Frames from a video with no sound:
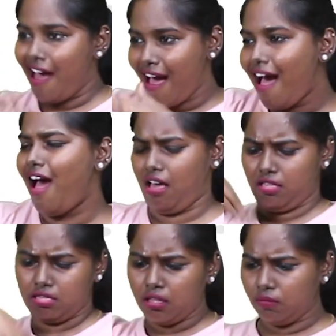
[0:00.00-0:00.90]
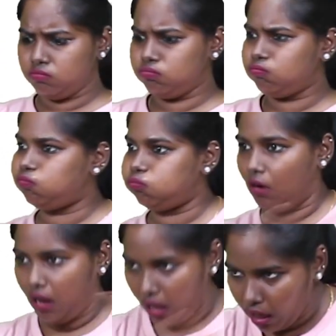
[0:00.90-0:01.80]
loads of calories or
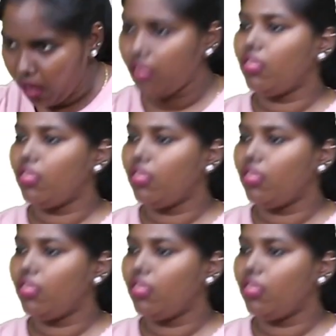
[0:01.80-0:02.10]
energy.